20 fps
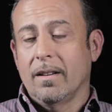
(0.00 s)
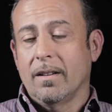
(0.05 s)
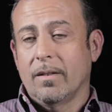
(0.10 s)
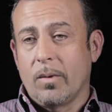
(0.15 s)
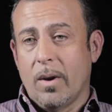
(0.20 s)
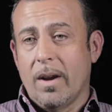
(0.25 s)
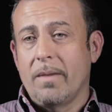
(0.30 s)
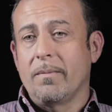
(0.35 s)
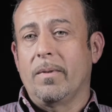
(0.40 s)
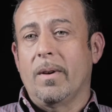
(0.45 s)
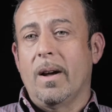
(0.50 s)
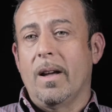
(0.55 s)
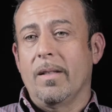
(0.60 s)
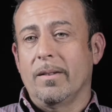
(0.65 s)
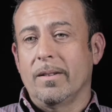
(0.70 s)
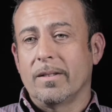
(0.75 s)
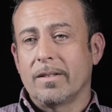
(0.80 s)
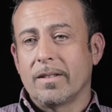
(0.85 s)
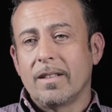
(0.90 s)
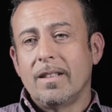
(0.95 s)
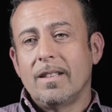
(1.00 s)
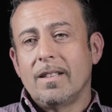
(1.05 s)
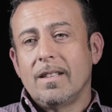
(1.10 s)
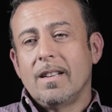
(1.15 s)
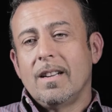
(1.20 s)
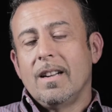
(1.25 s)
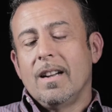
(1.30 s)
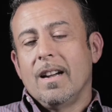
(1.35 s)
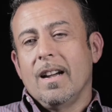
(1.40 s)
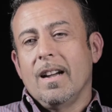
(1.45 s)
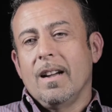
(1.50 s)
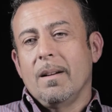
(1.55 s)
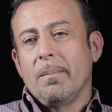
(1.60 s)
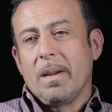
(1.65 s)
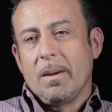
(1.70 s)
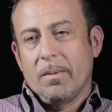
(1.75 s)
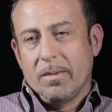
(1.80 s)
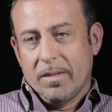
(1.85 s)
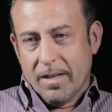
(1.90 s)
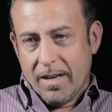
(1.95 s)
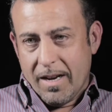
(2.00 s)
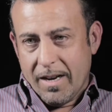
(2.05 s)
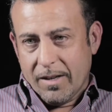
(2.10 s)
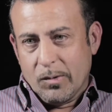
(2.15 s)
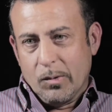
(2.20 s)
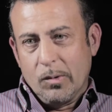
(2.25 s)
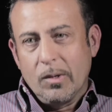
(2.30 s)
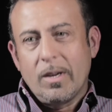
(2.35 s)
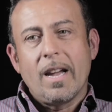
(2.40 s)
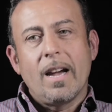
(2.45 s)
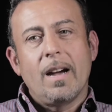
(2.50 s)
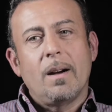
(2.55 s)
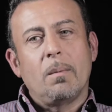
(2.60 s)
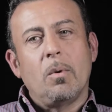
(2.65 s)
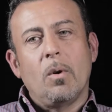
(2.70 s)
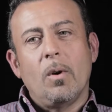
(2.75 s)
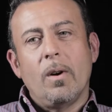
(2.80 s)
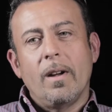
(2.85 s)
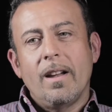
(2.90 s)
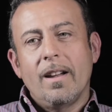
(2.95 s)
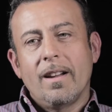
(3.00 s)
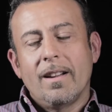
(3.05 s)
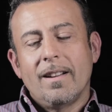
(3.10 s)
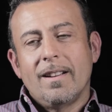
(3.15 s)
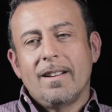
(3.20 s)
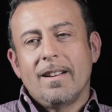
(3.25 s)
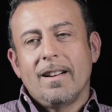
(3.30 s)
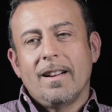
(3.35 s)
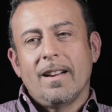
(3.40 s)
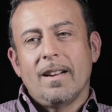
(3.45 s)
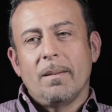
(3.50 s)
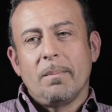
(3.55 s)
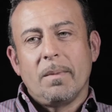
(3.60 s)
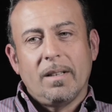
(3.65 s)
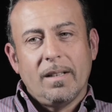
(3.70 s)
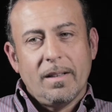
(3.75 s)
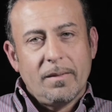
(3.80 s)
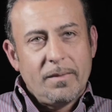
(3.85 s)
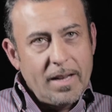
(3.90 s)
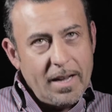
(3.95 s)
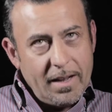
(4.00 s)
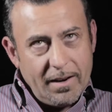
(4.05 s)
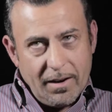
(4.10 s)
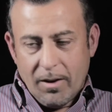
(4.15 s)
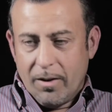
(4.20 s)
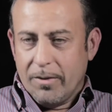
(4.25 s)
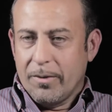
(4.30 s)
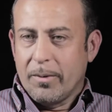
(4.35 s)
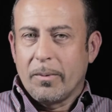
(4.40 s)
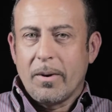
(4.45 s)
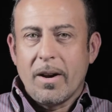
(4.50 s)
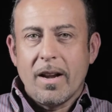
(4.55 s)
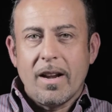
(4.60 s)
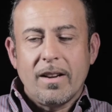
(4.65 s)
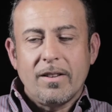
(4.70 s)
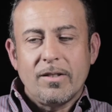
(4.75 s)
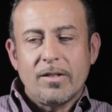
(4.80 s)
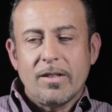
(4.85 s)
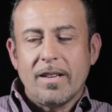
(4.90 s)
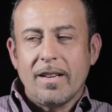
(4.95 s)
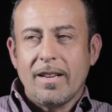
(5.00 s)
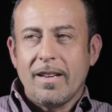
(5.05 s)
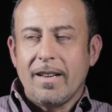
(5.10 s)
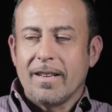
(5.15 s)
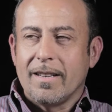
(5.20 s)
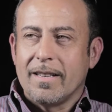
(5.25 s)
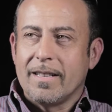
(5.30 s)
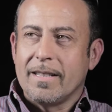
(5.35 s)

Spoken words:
grandfathers. He was an actual cowboy. He lived out on the range. He